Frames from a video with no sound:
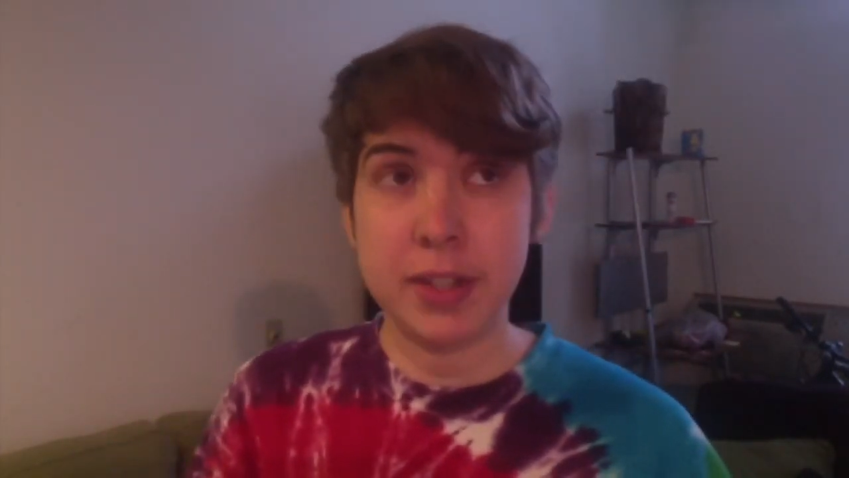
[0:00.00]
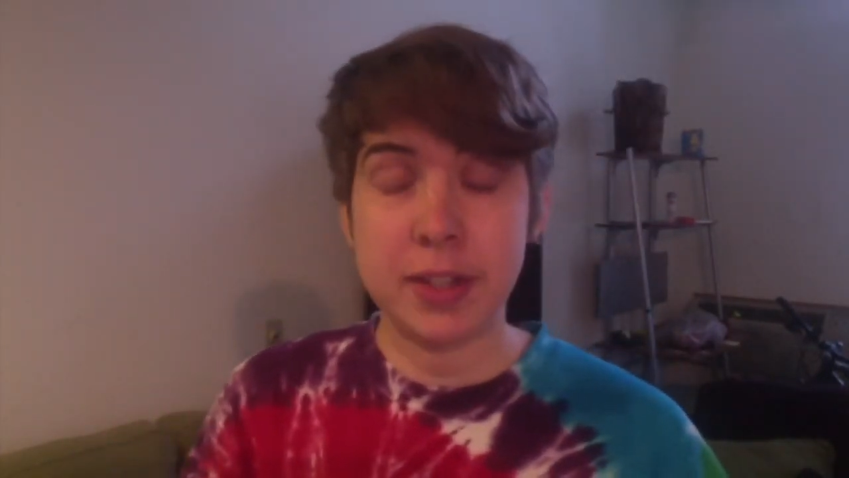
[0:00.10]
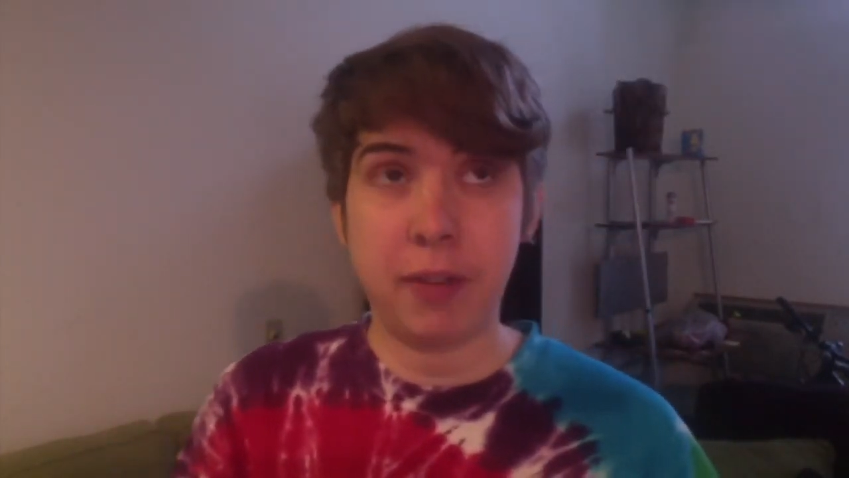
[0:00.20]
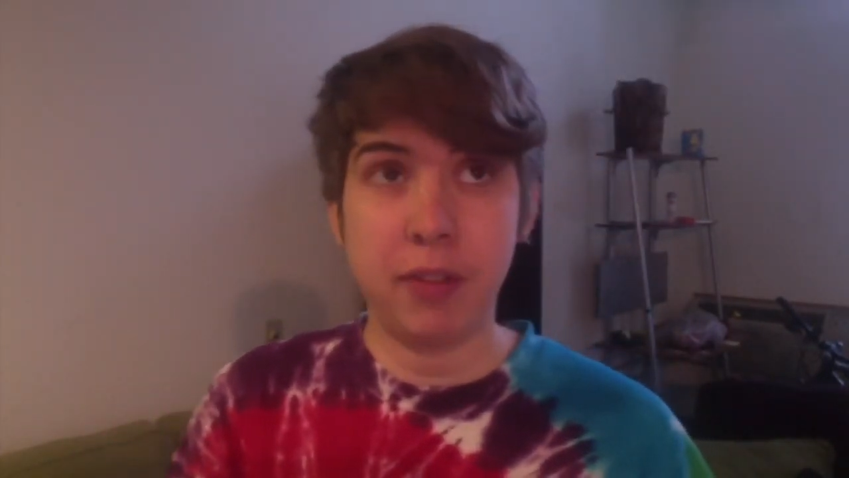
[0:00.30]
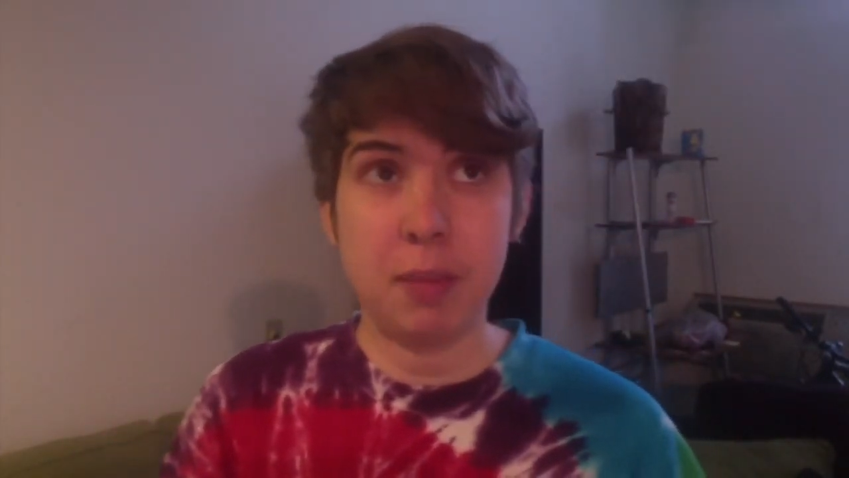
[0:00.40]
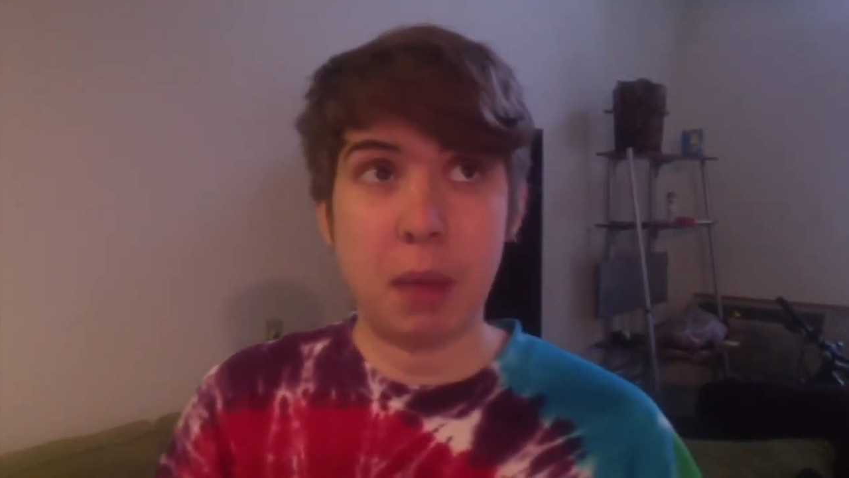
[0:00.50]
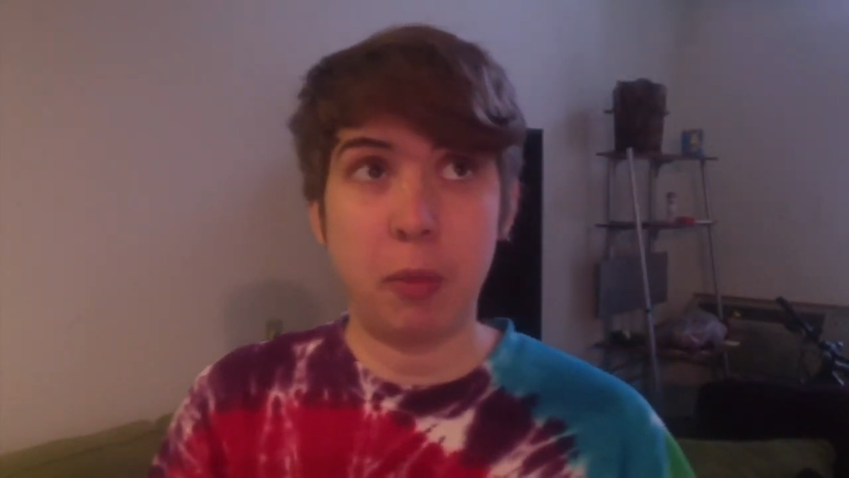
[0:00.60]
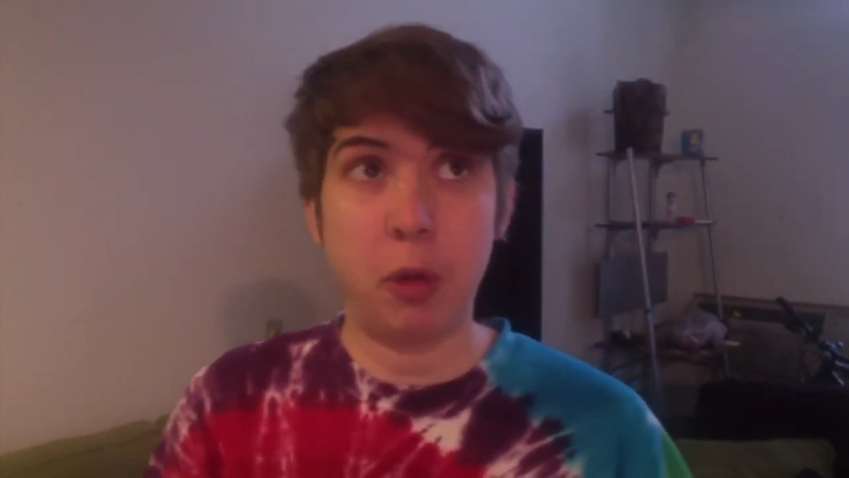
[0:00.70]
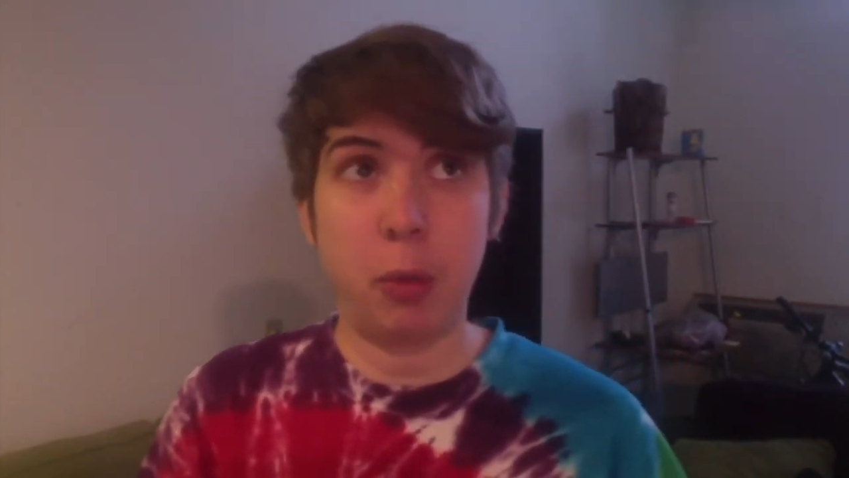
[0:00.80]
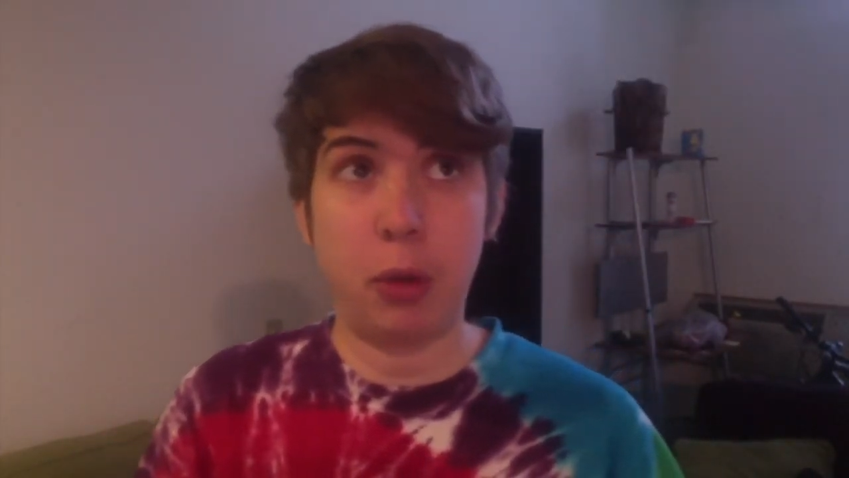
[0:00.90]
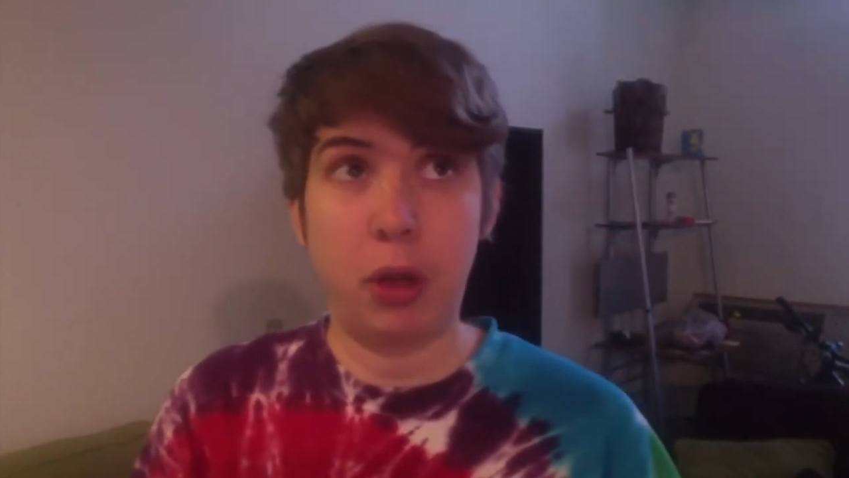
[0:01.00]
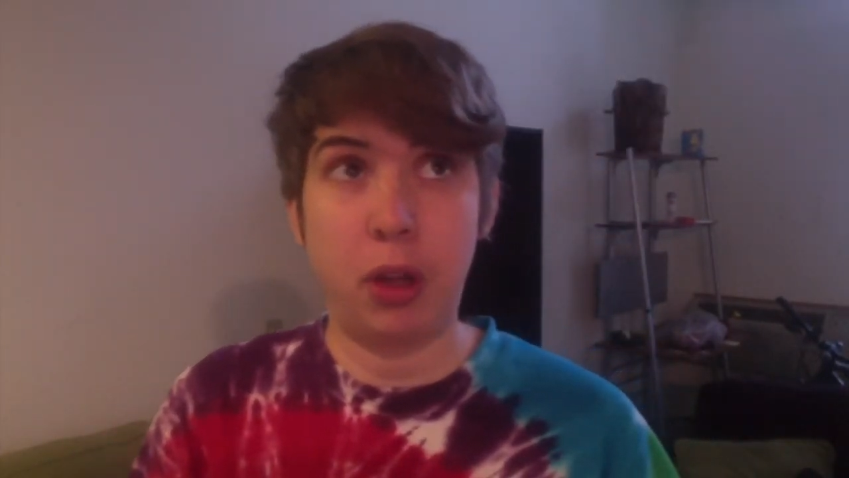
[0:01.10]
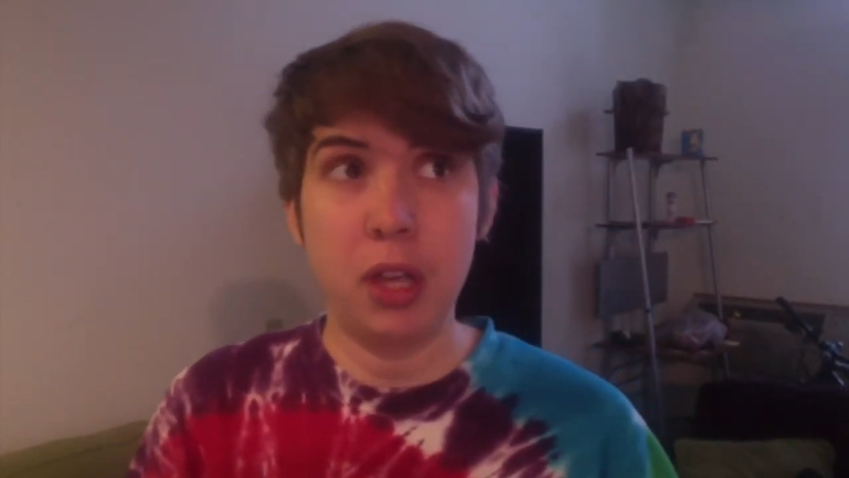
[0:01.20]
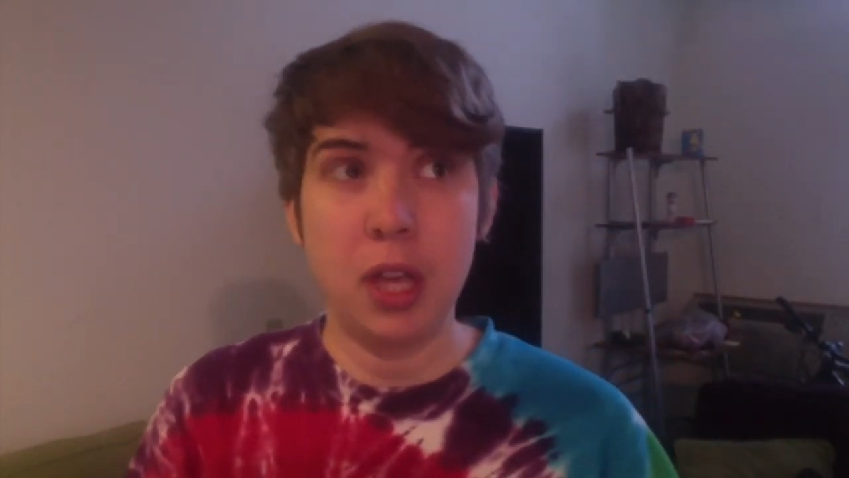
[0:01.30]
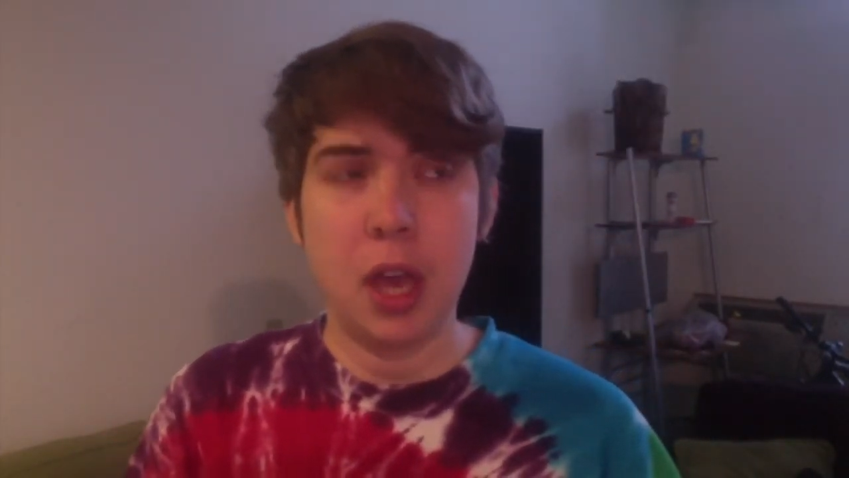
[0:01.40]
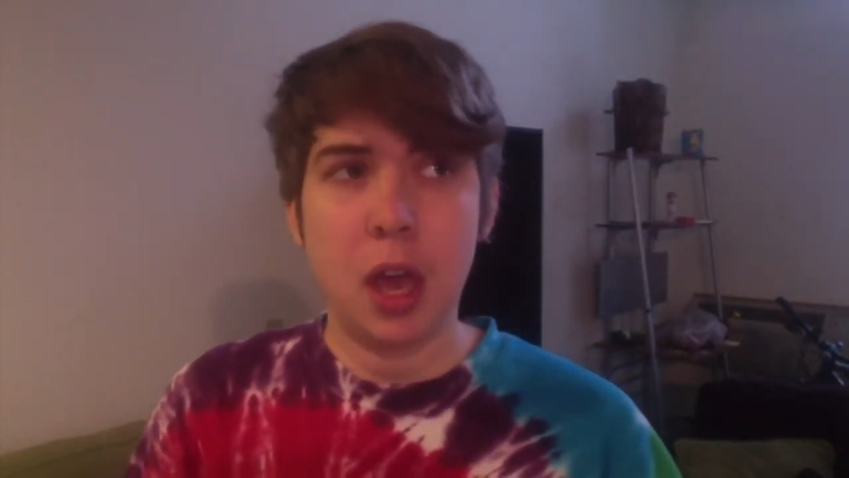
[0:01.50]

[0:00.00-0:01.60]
is definitely memorable,